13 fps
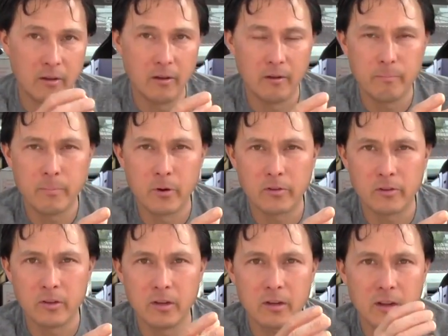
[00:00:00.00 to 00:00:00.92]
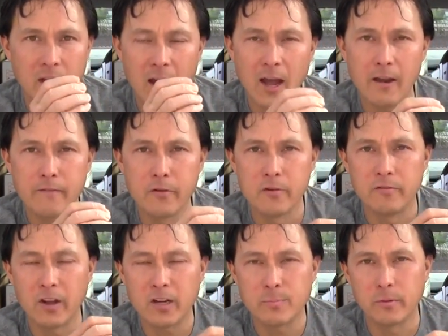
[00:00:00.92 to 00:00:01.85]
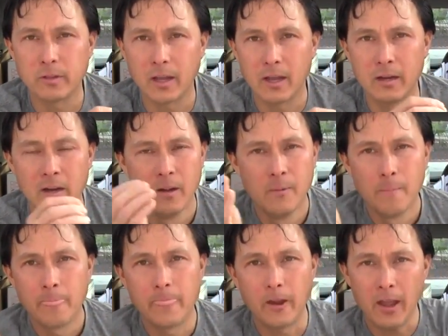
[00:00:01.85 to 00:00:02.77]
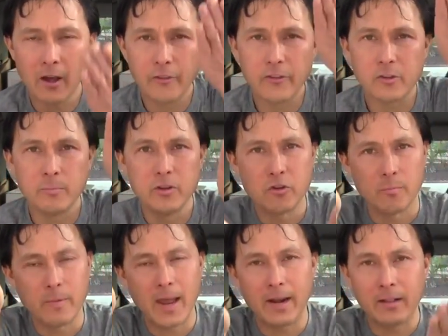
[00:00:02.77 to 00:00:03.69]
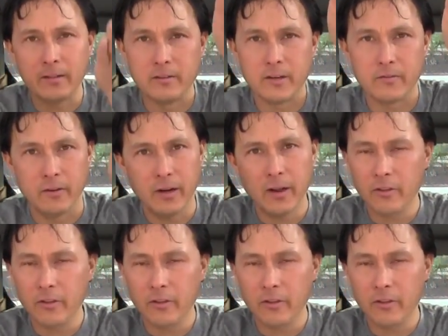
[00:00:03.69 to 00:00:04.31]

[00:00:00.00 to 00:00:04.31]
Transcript: a person eating a high fruit and vegetable diet, the health is going to be dramatically different.